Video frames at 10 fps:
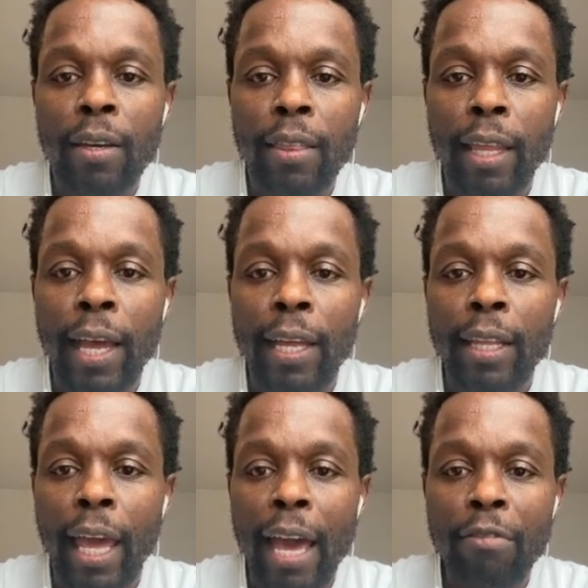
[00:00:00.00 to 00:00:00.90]
that
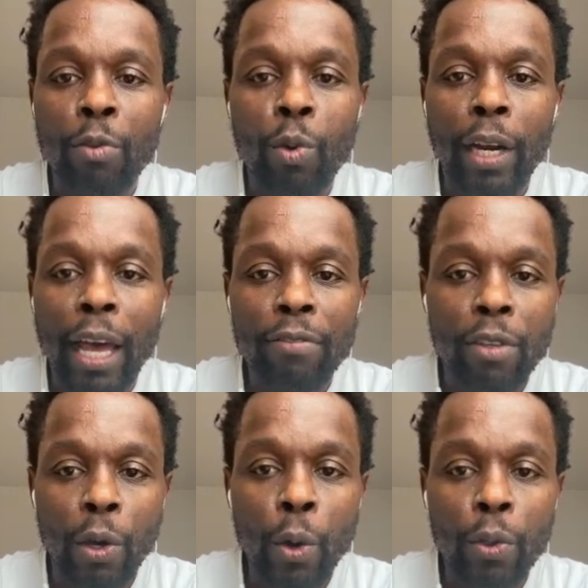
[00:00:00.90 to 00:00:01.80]
everyone has to
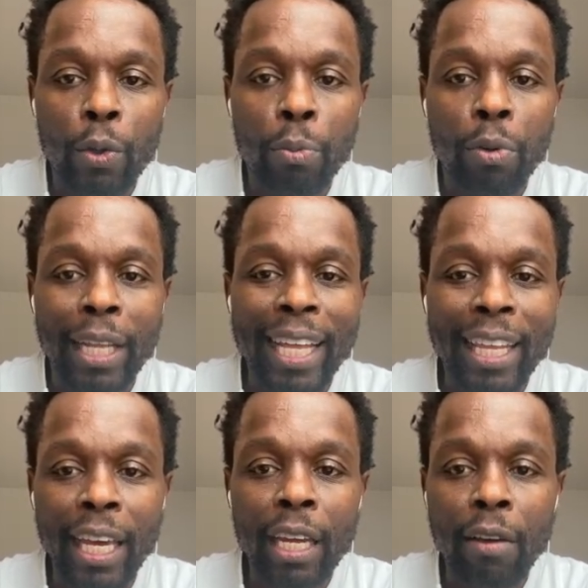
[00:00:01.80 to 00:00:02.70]
go through, but at
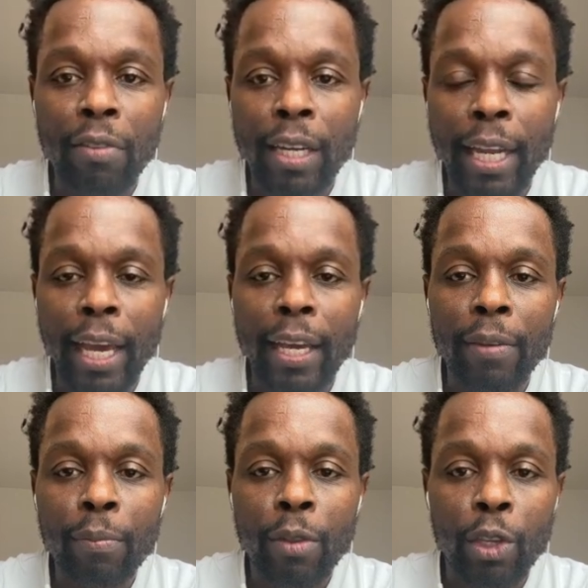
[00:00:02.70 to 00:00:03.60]
the end of the day,
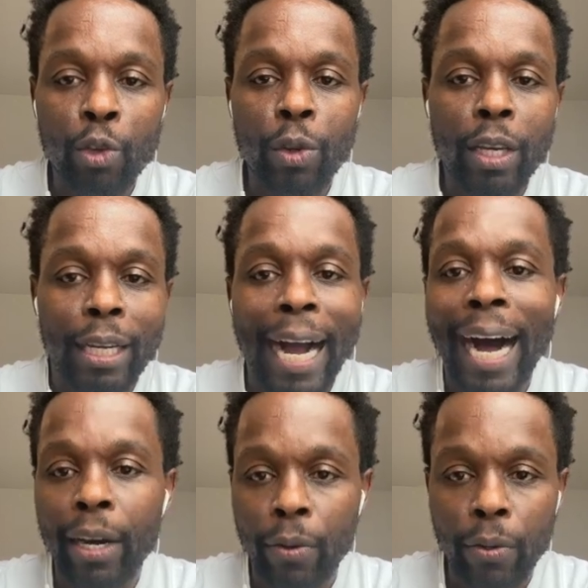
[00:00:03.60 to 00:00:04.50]
you can
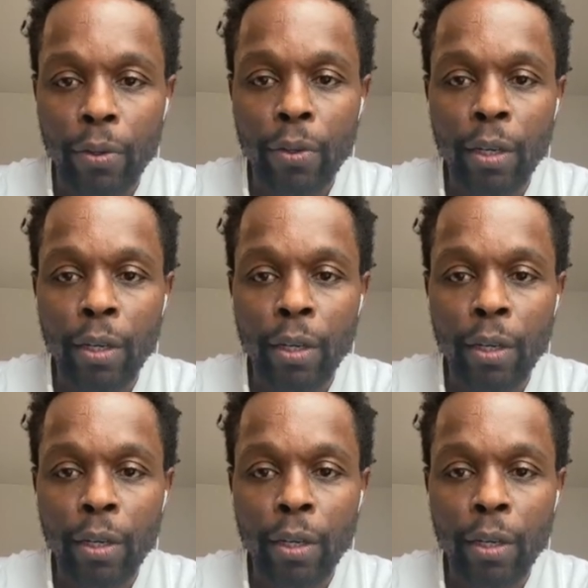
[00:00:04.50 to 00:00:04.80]
conquer